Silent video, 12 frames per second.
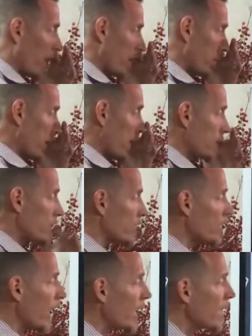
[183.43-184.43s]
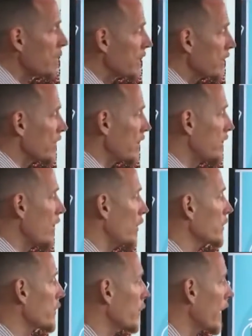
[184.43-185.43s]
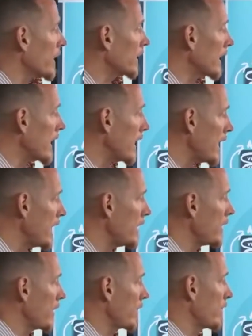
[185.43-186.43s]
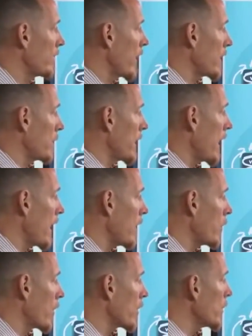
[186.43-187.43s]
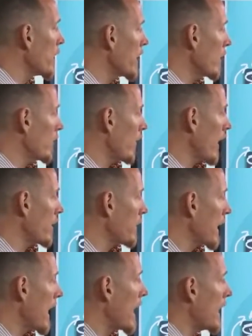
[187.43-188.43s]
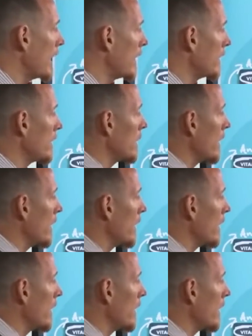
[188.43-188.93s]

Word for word: vitamin A in their diet because they don't directly eat vitamin A. Where do we get vitamin A in the